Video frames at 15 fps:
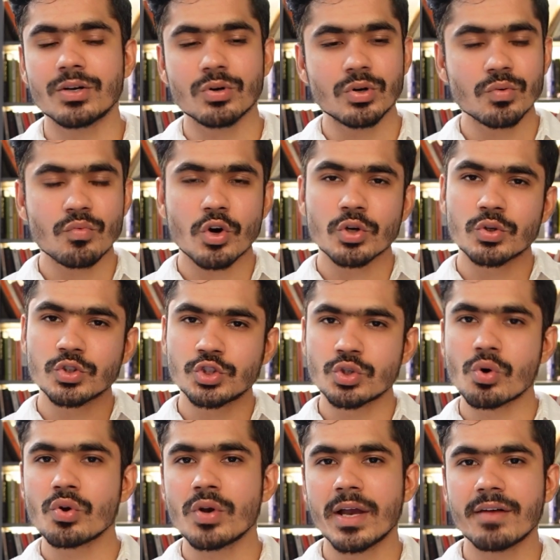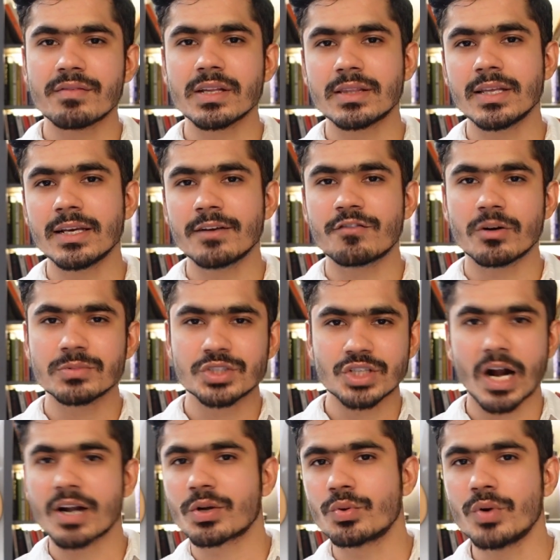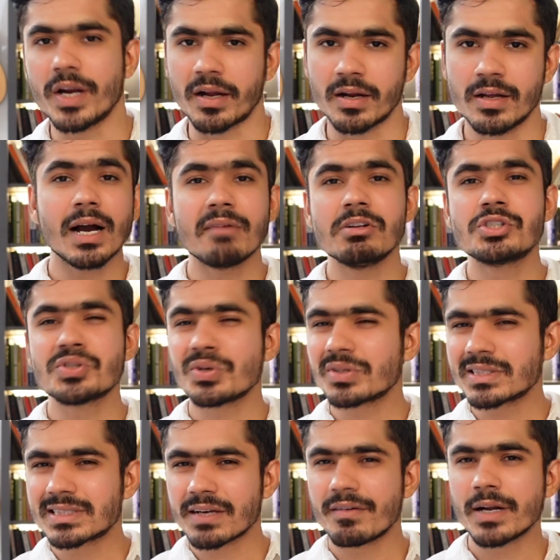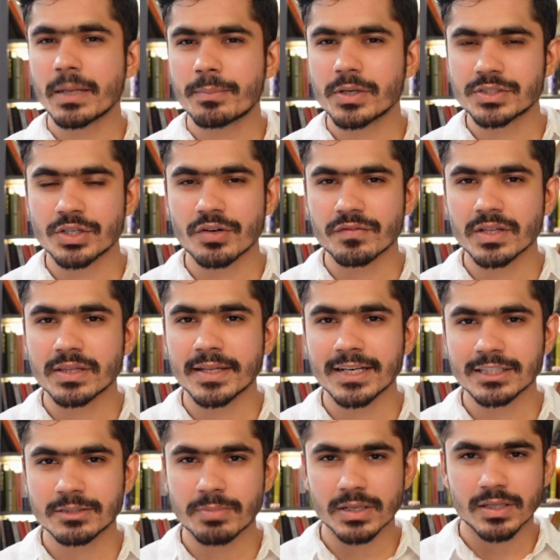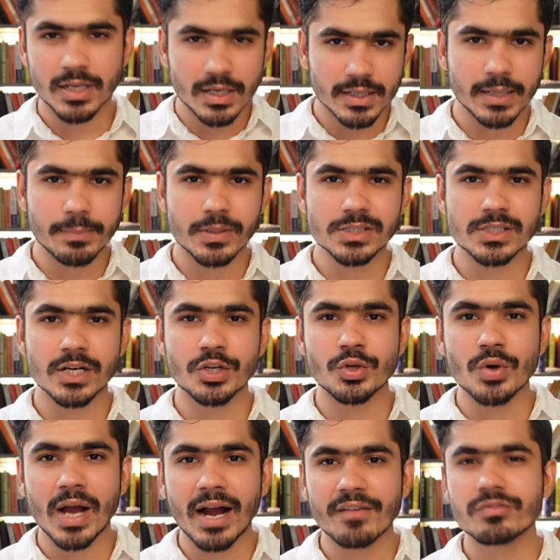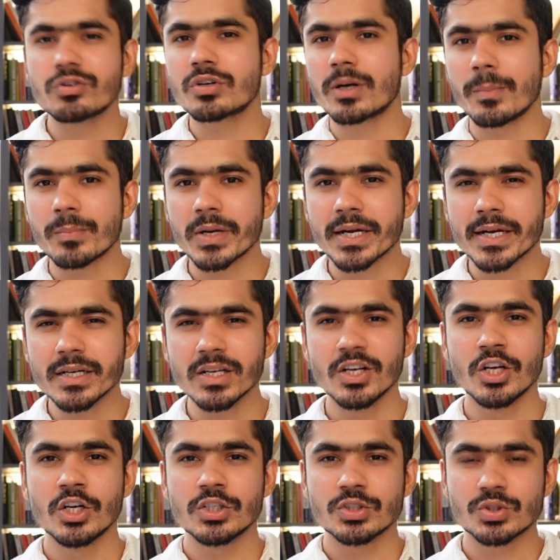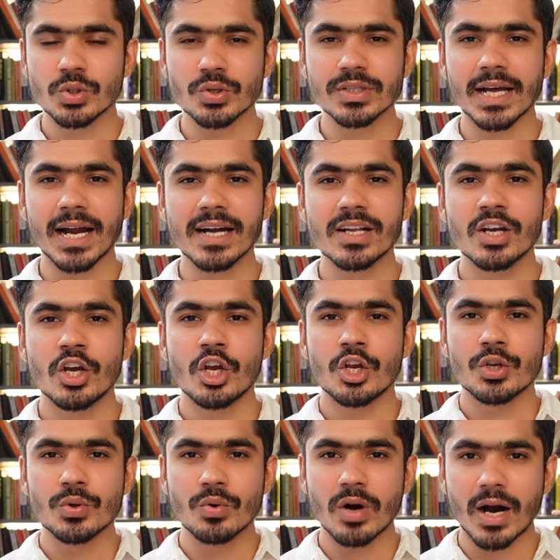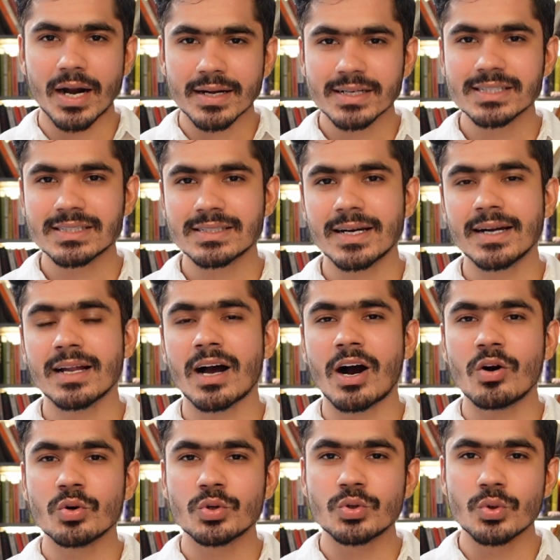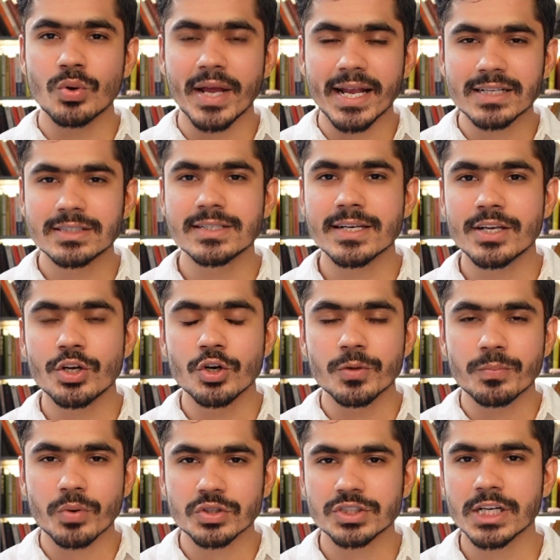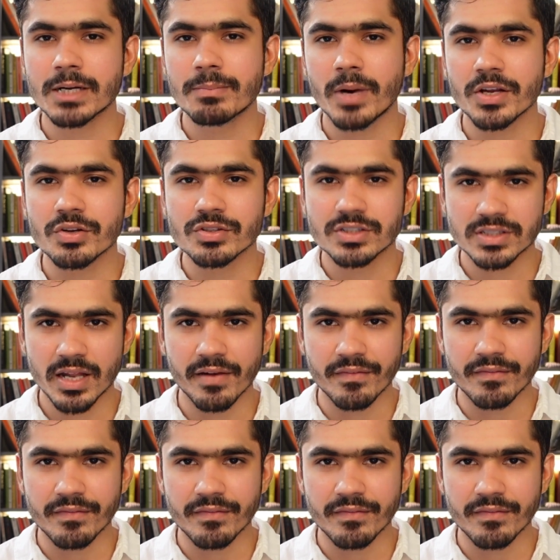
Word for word: don't want to show you everything from start to end. I will show you the 70% of the things, but 30% you have to complete it so that you understand how to execute project by yourself.